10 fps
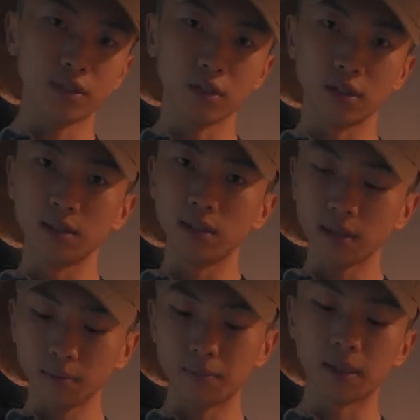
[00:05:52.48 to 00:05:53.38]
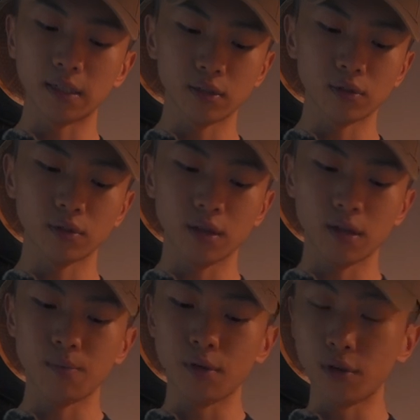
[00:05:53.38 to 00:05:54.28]
this earlier, but
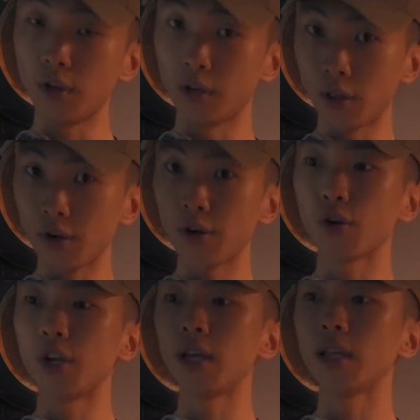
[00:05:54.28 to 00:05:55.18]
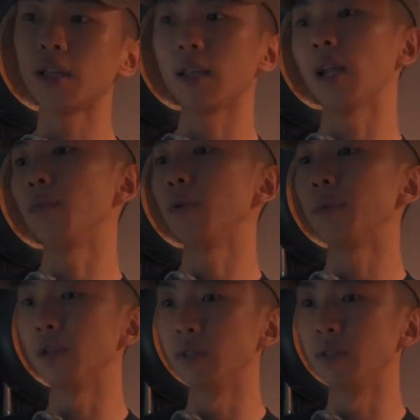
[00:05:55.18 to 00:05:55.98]
another ingredient that I'm going to be